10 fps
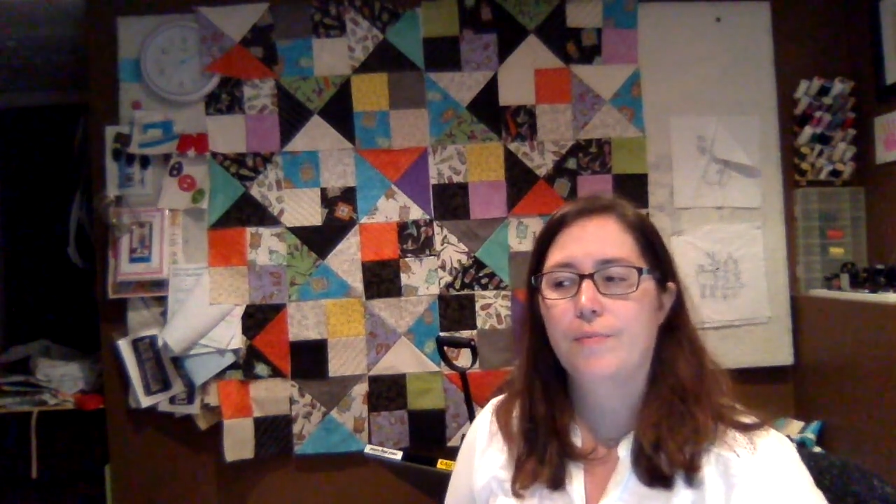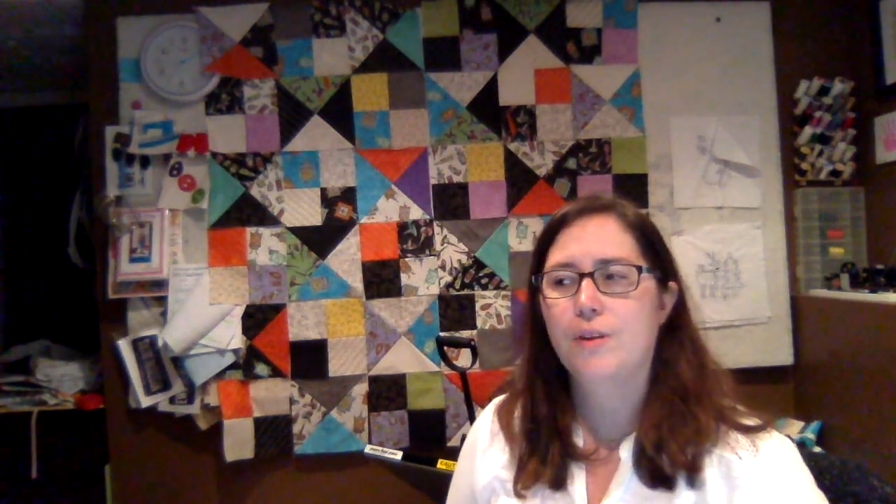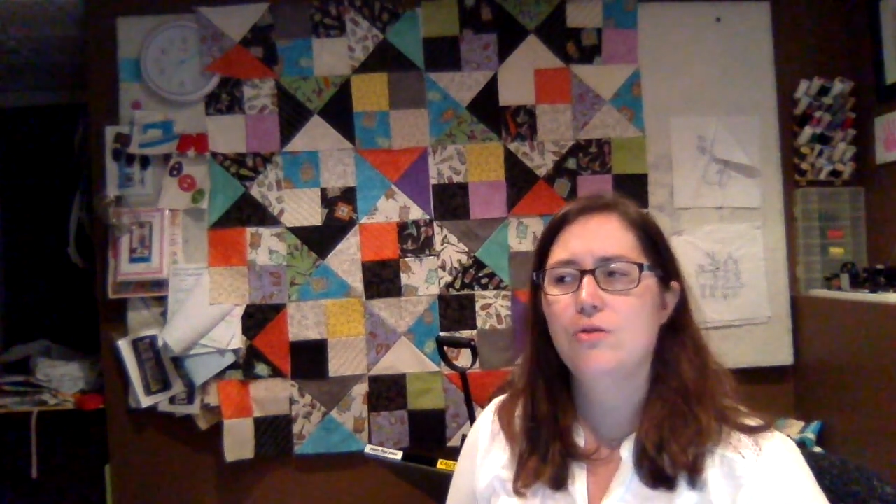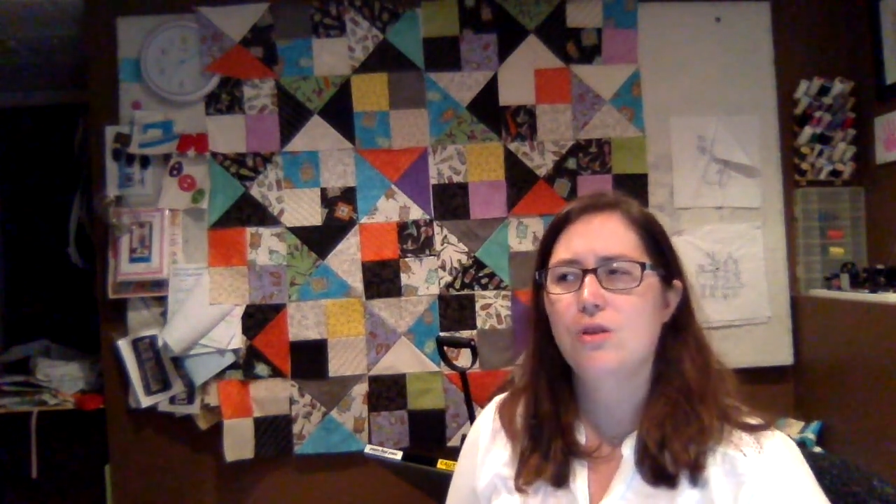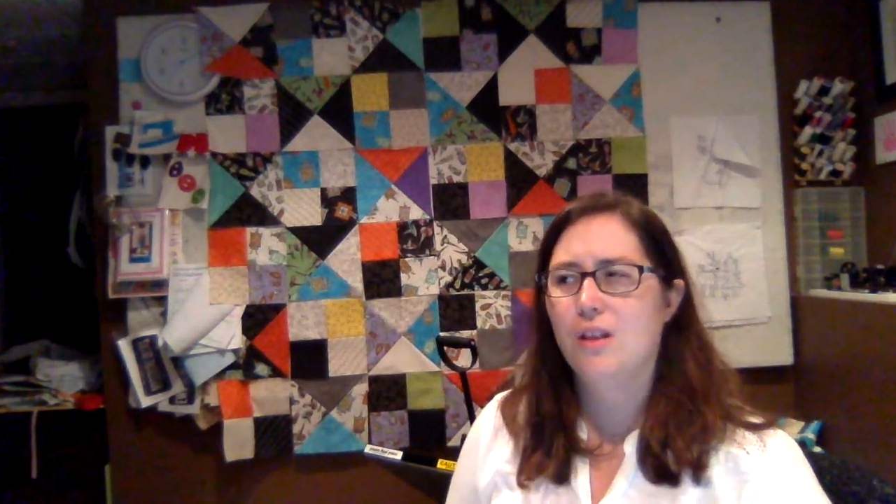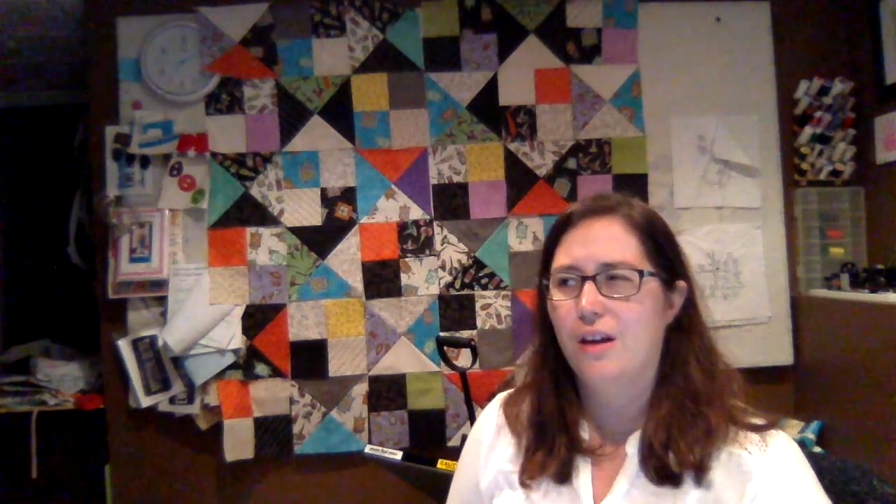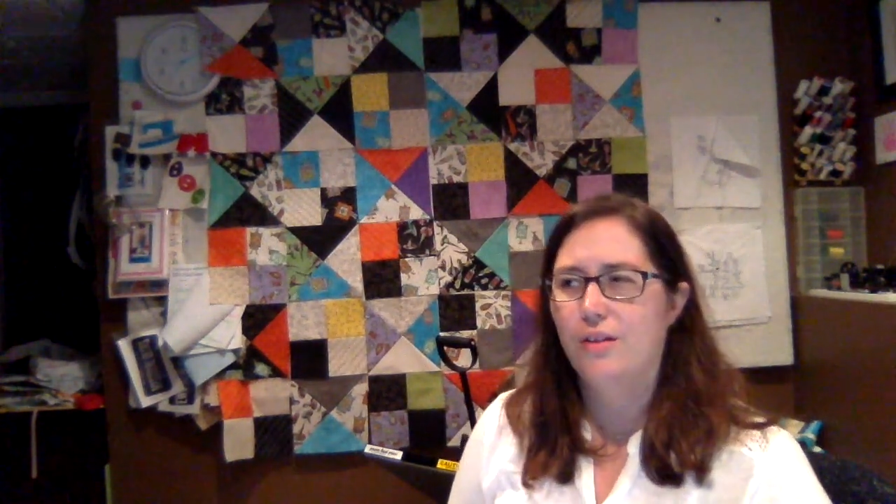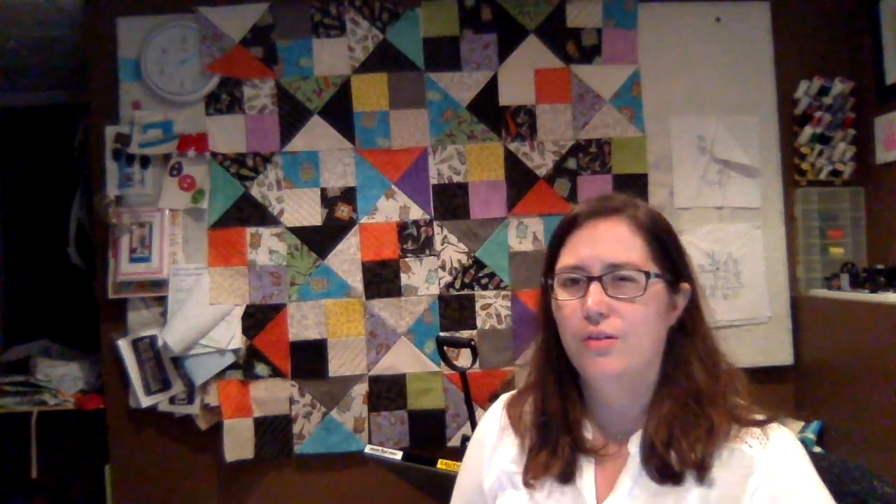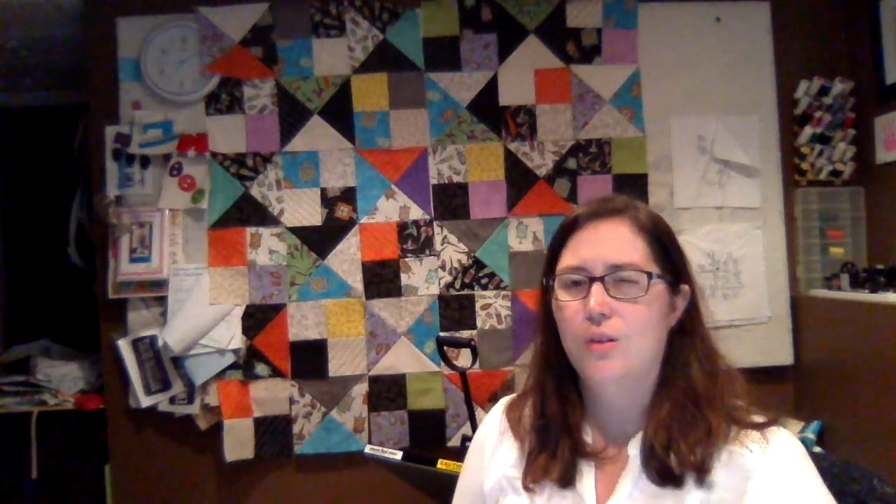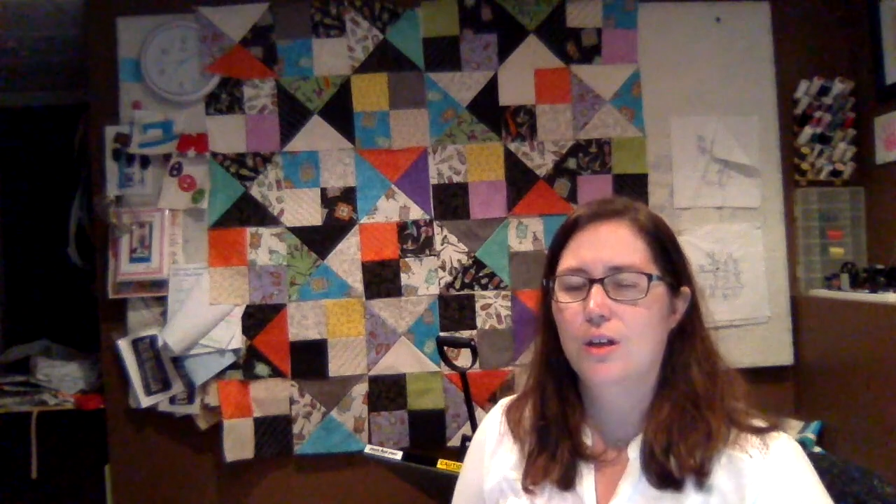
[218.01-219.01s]
usually like
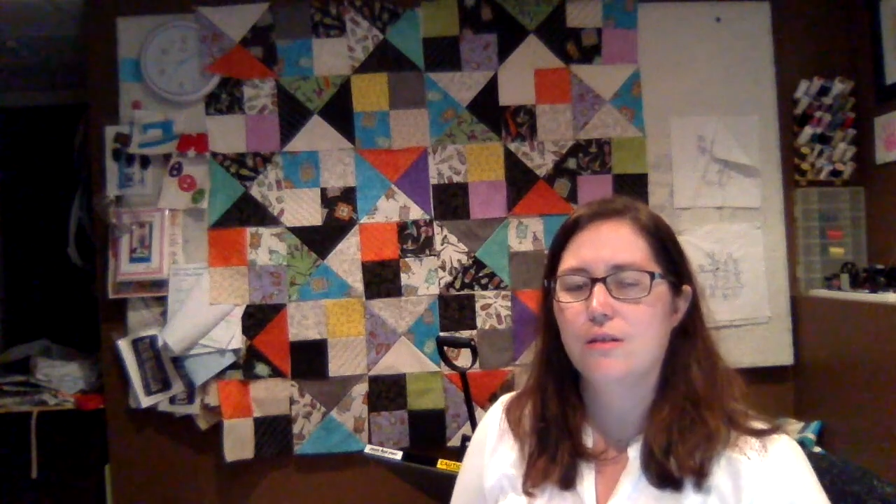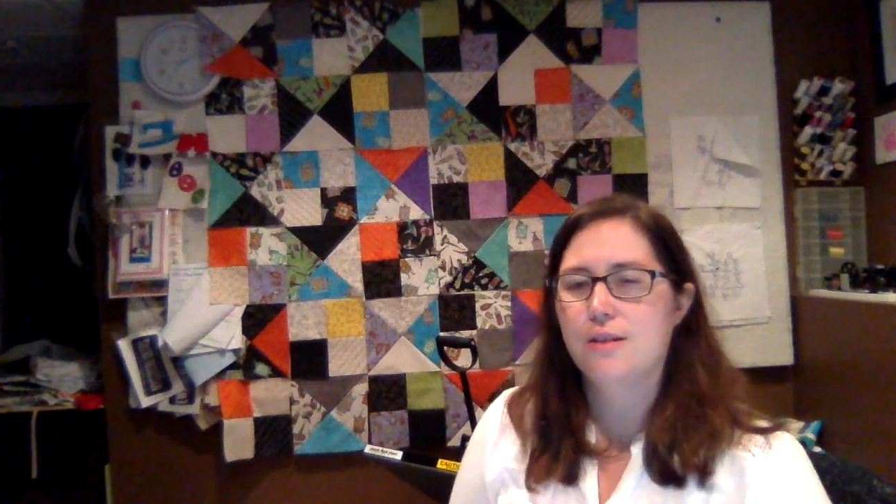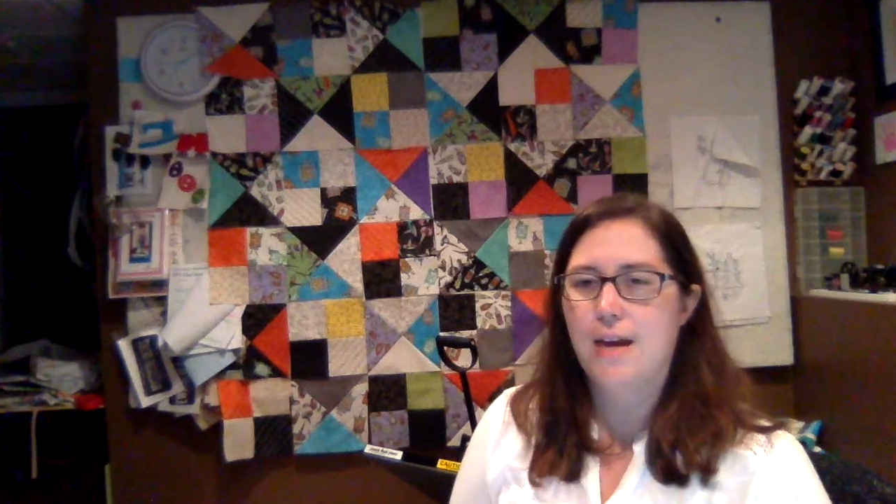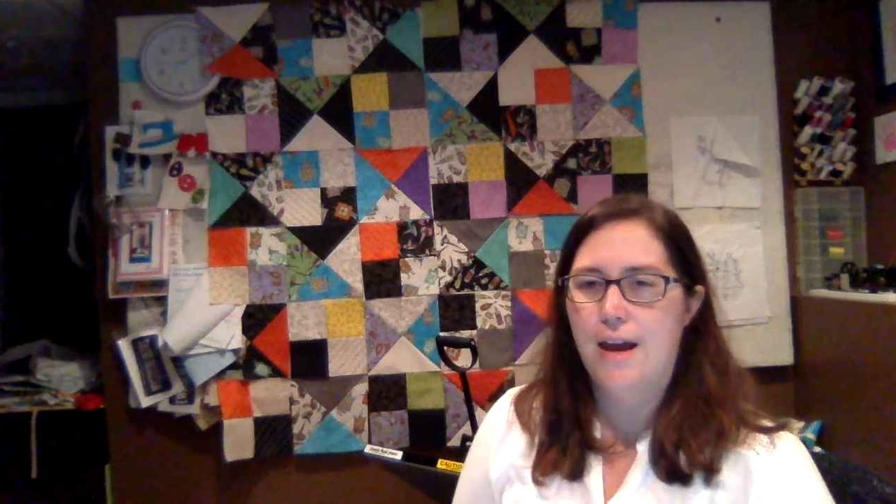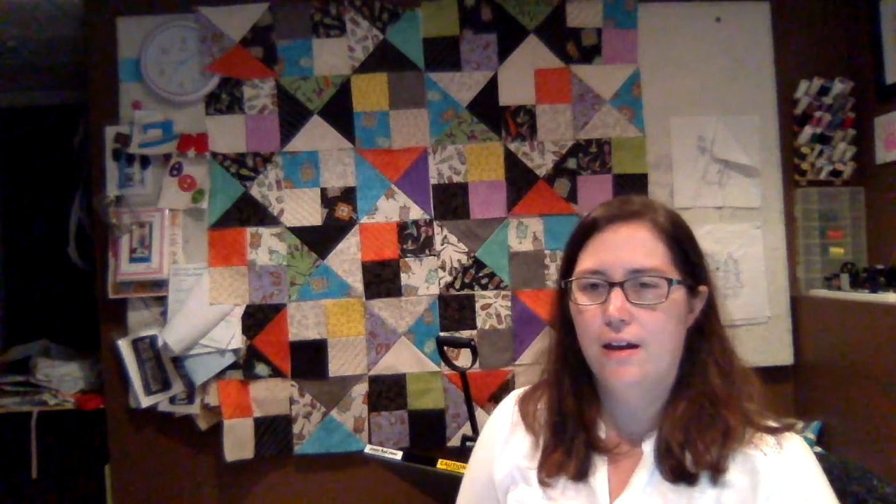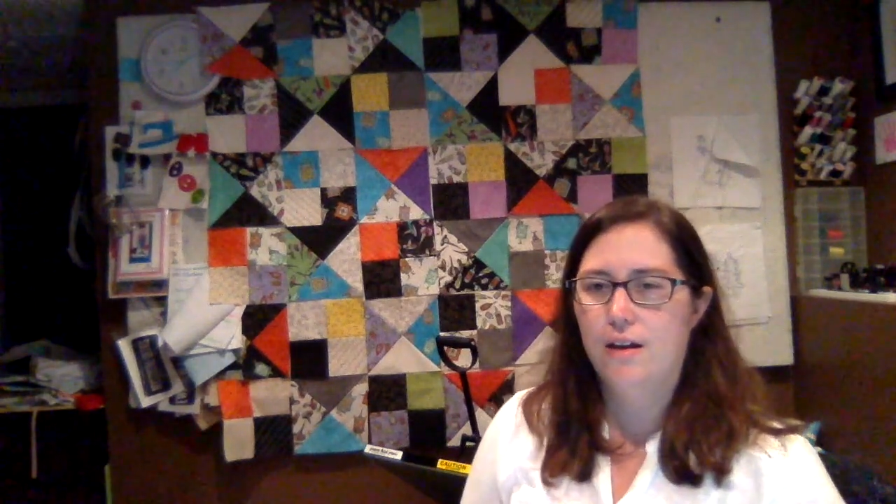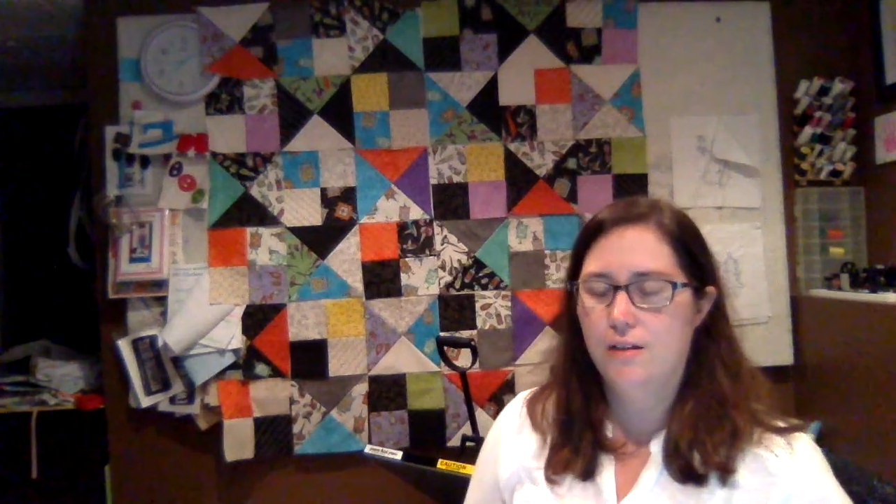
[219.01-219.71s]
New Year's Day